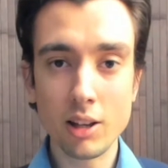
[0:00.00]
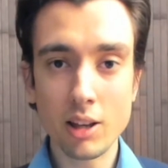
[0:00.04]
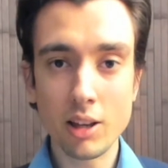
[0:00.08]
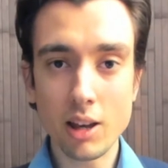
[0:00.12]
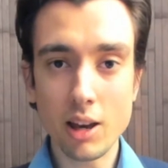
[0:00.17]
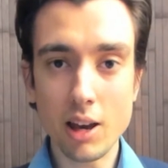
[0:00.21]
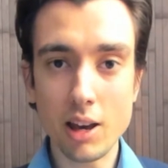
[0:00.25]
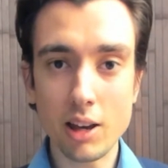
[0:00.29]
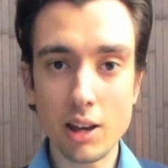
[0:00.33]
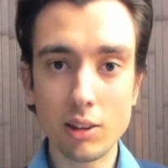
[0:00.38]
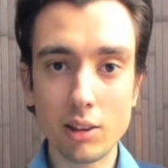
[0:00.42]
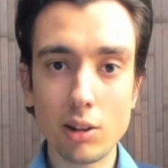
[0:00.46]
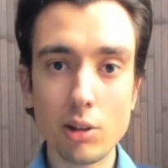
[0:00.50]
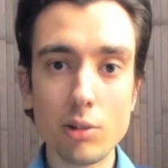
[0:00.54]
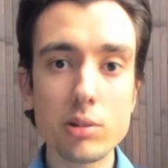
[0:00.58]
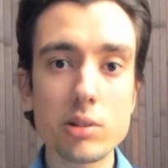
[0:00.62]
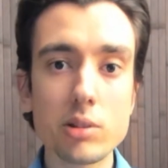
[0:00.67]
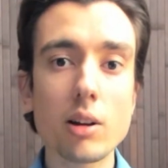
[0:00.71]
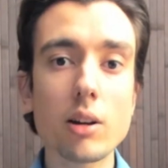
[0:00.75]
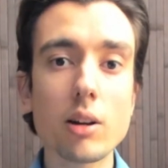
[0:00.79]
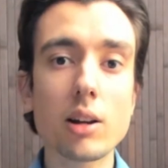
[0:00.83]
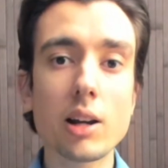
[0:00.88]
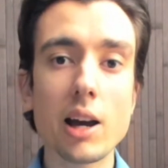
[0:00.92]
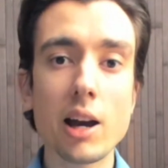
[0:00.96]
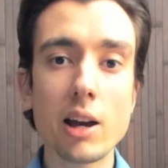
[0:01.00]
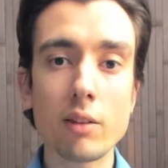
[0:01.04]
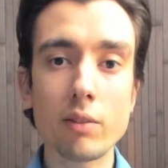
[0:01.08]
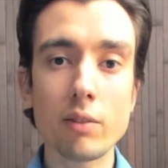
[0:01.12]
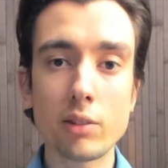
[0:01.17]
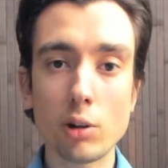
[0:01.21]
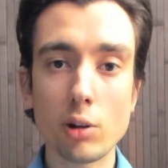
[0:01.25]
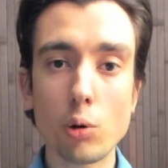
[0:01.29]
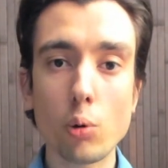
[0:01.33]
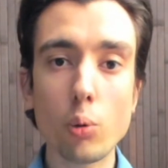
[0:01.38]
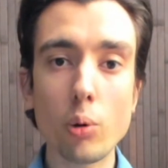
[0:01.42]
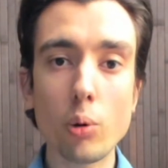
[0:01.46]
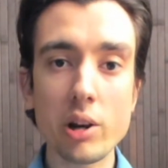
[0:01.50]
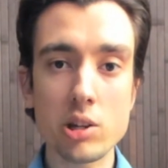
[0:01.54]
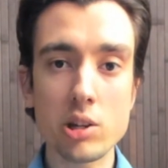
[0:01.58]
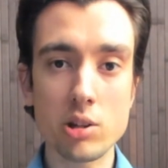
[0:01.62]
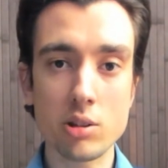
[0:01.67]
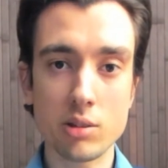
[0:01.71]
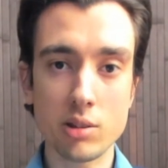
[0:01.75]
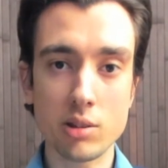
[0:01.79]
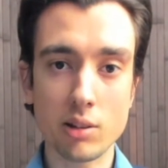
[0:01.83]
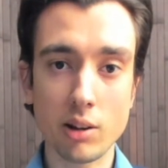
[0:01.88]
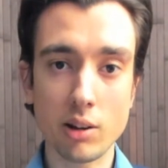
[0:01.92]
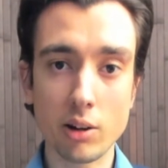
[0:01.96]
And those are kind of the
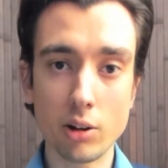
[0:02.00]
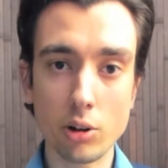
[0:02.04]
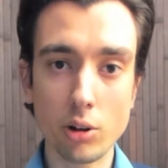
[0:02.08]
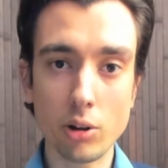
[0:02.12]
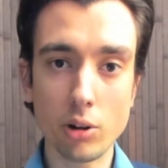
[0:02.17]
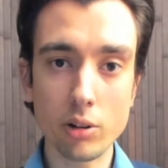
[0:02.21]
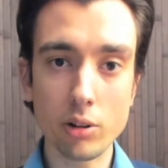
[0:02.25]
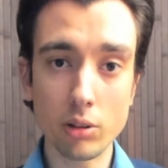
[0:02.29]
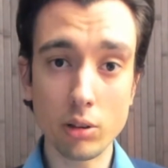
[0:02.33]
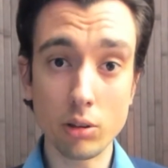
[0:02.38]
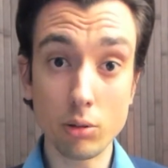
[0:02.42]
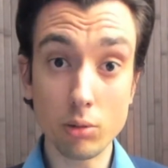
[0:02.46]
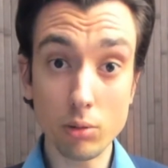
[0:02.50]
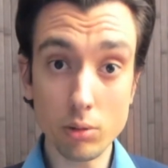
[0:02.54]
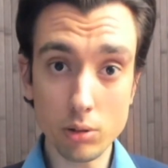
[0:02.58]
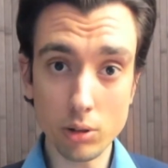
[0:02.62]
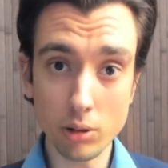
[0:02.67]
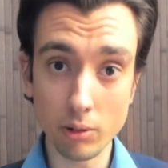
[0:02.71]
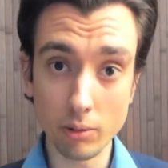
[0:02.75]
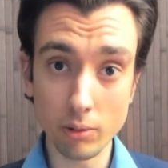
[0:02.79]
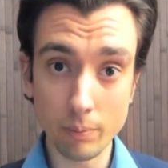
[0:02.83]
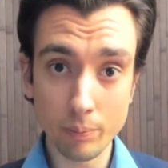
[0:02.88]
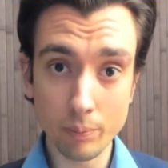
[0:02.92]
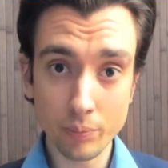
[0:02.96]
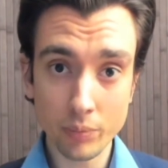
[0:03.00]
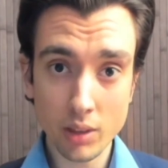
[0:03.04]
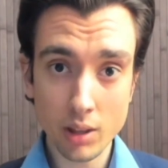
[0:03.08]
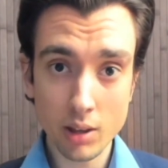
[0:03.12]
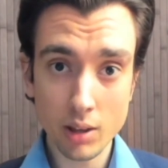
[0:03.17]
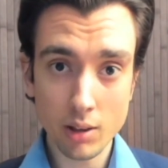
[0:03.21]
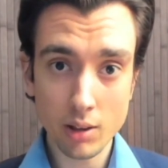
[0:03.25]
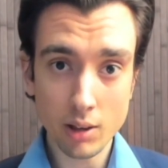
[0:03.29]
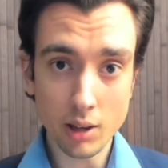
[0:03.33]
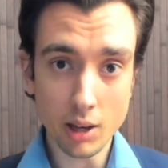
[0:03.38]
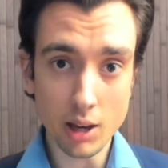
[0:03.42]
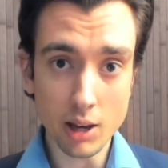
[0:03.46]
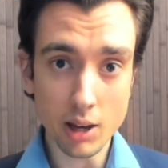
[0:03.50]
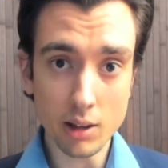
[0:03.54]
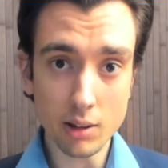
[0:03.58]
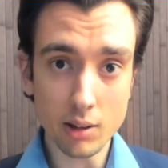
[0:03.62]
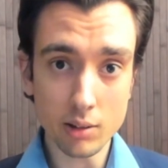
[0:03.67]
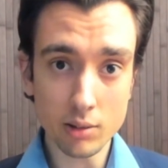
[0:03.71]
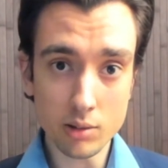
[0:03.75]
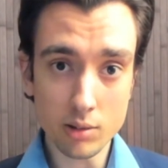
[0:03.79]
questions that are going through you. And